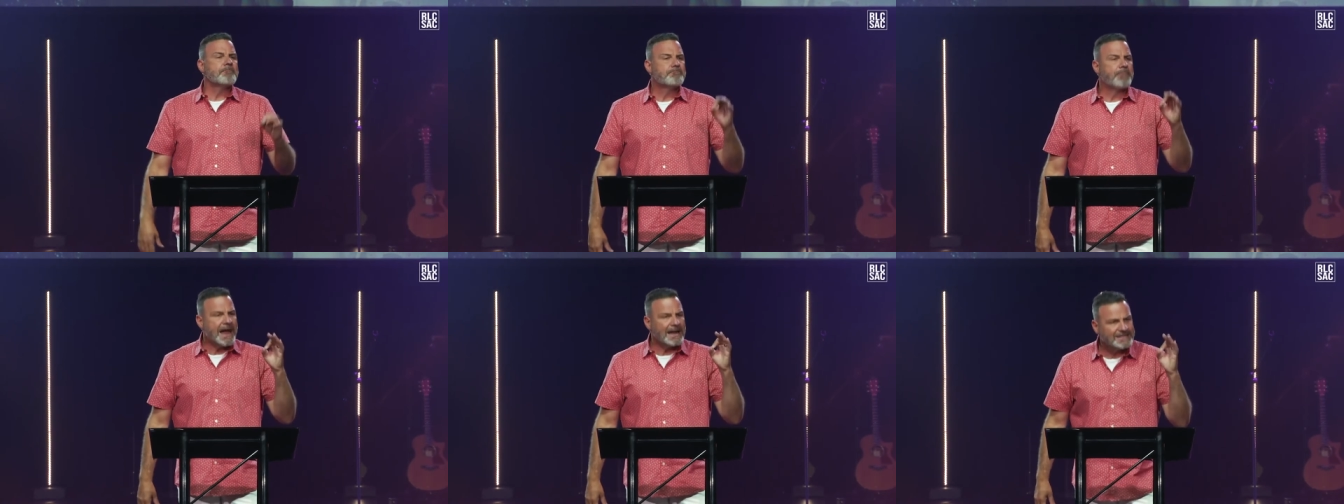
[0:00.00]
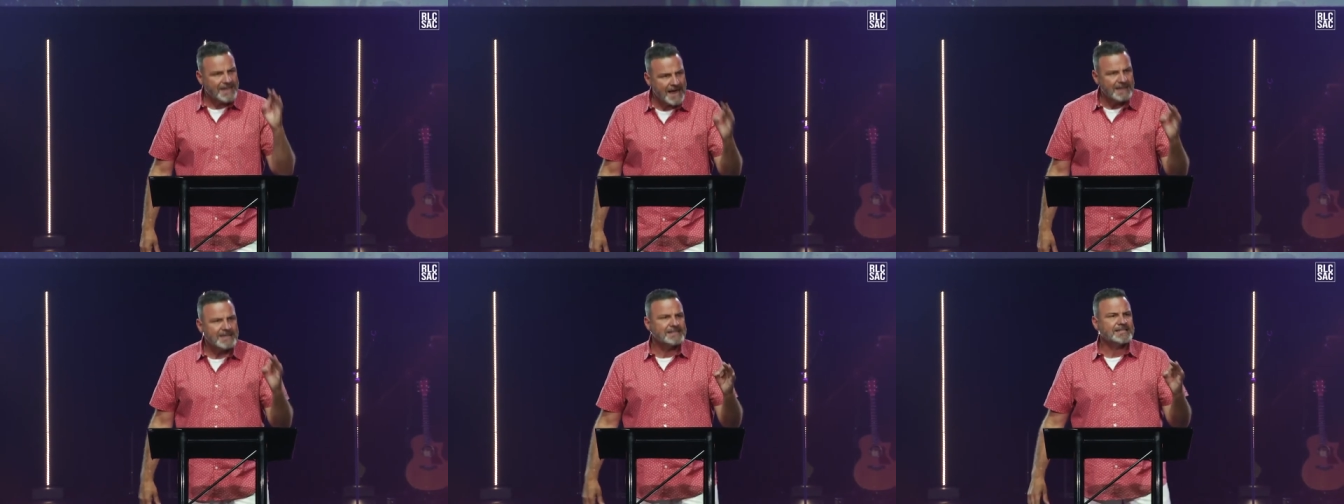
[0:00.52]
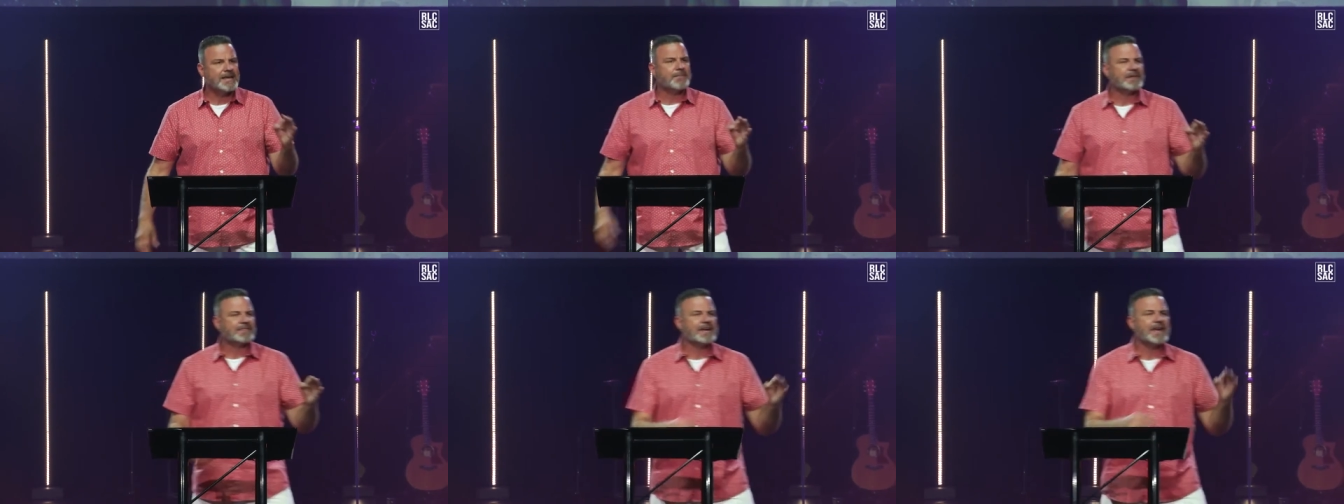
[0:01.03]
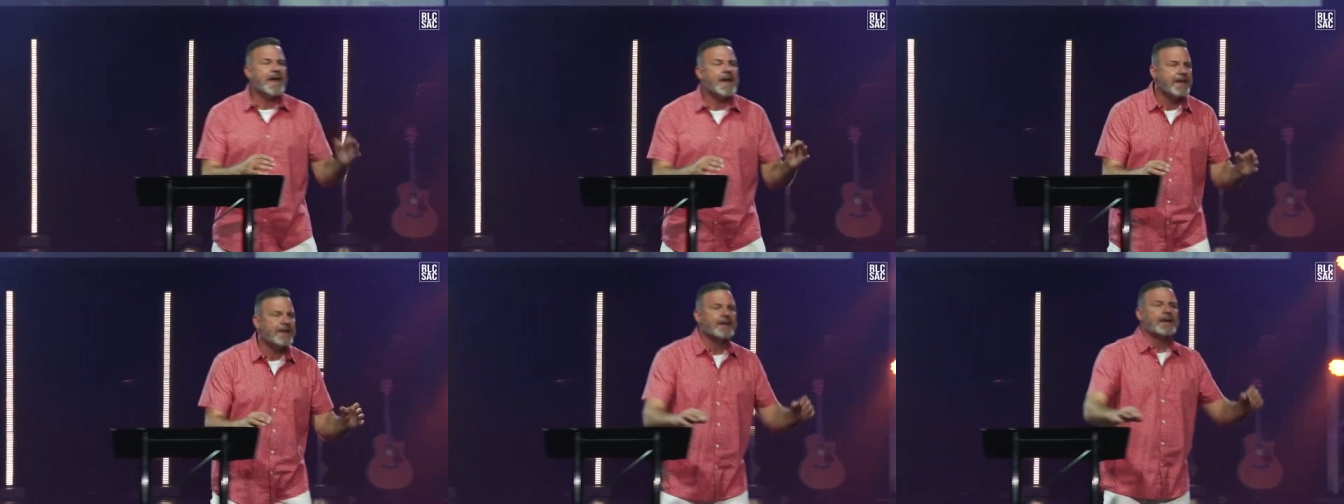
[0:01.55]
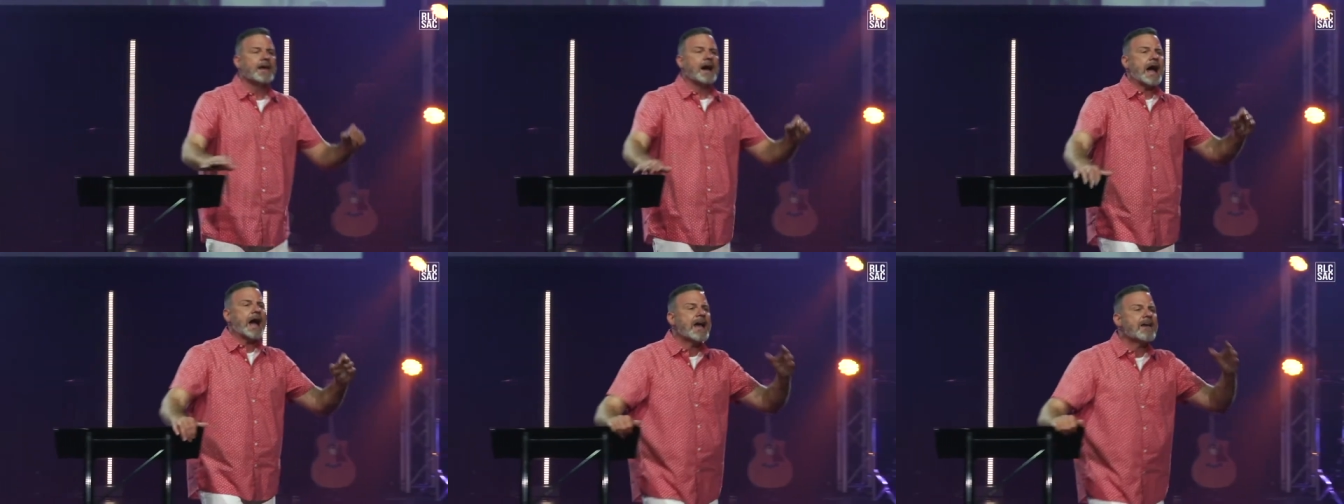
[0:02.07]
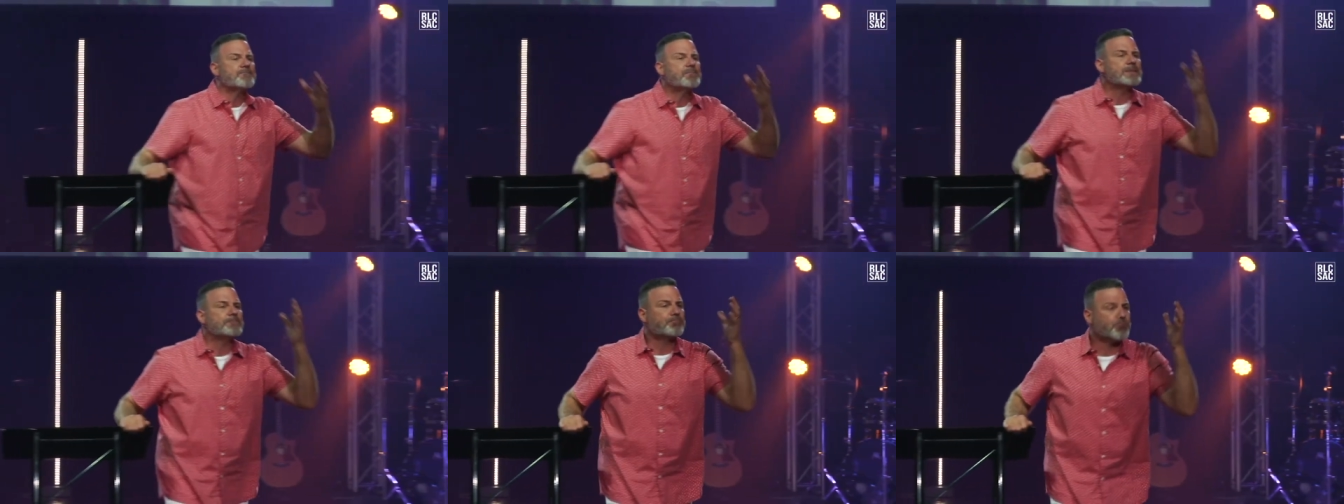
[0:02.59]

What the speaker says: by telling Timothy, hey, I've been